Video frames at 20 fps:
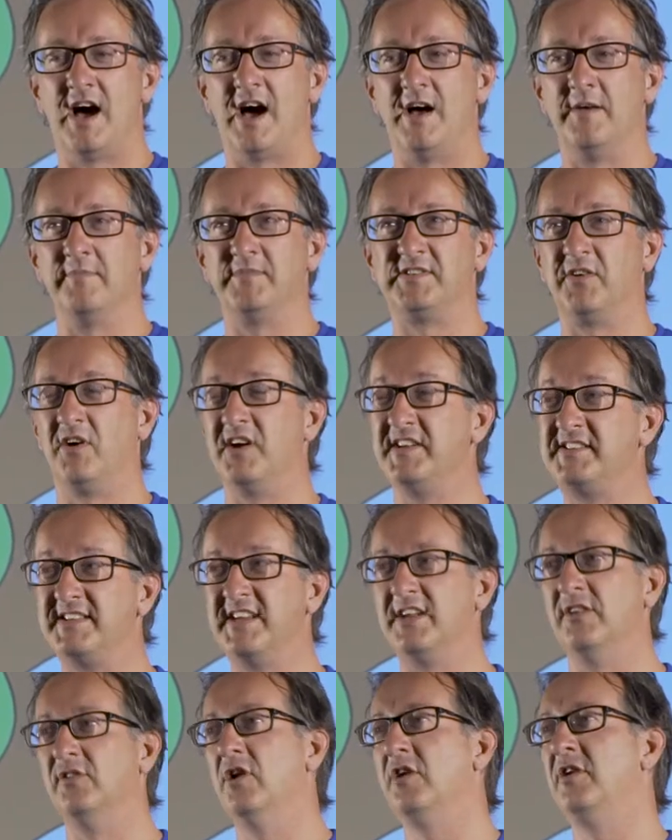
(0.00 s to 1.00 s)
Um, so I
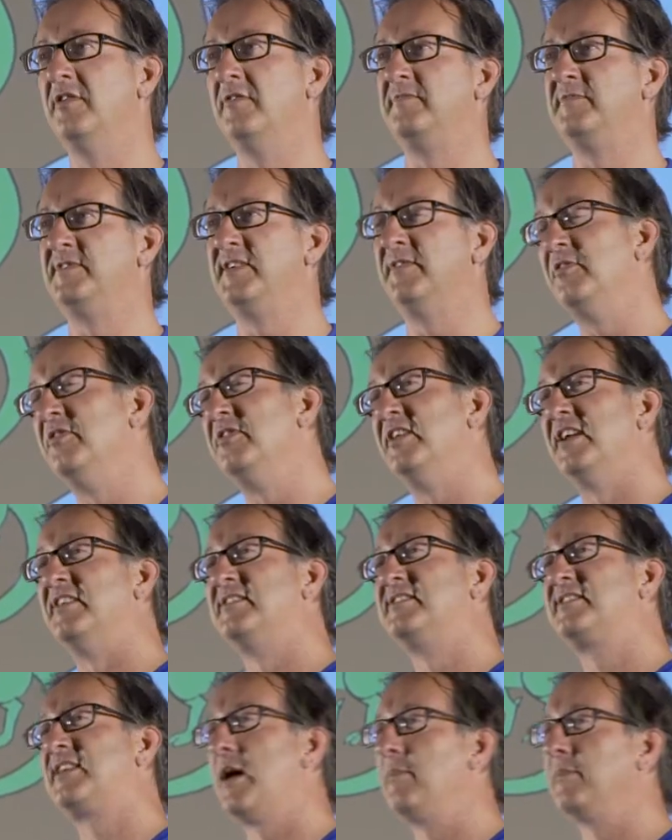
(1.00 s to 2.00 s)
see a lot of different
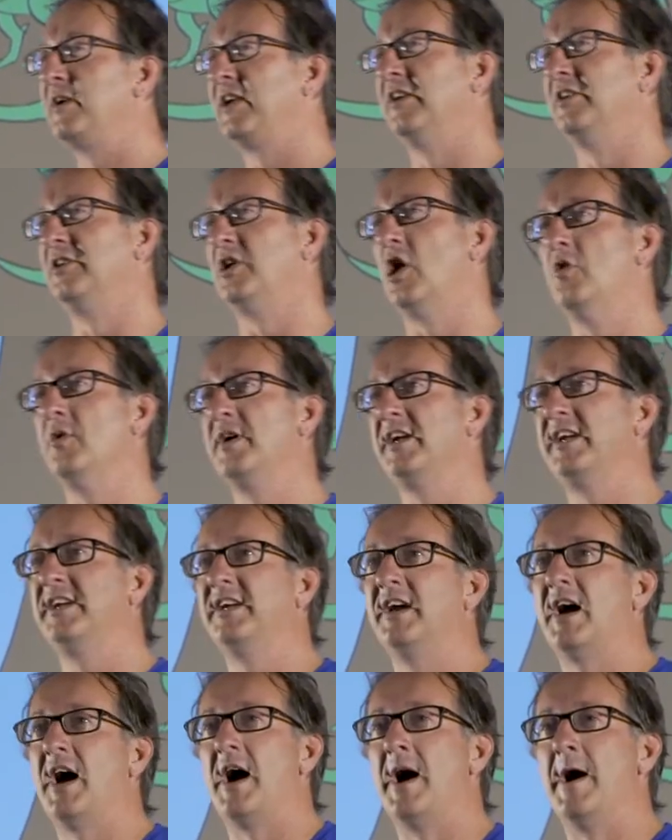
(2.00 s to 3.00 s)
things coming and going.